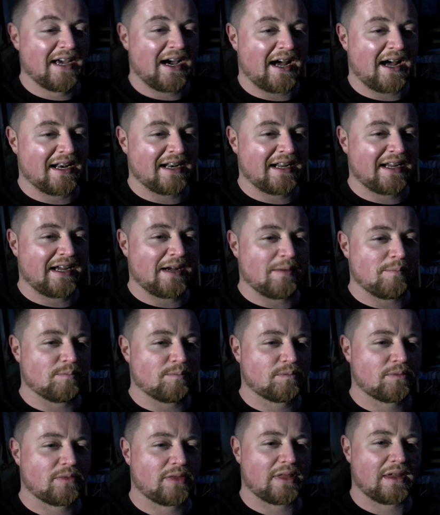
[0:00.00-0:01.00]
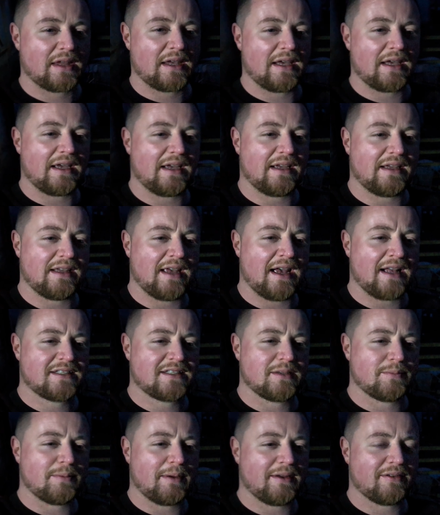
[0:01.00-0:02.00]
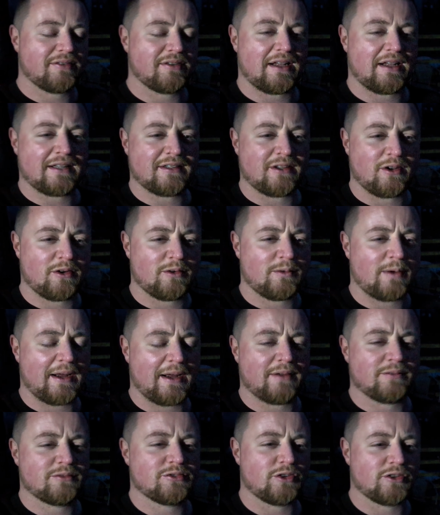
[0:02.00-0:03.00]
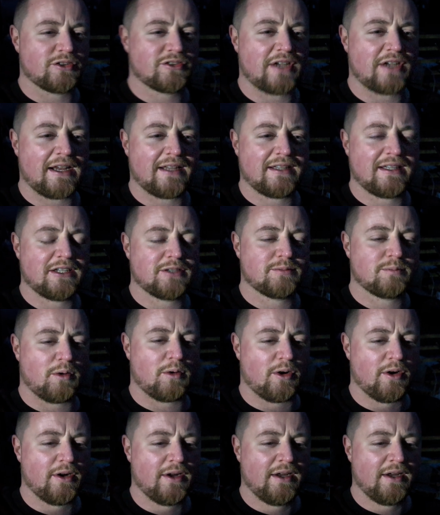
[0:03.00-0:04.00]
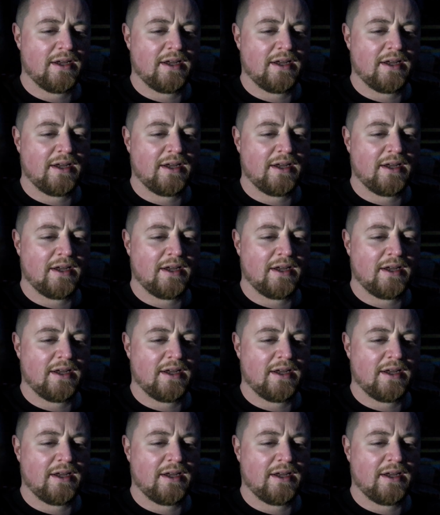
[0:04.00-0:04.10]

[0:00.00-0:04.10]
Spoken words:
And yeah, it's a bit, I don't know why I'm sort of saying this, but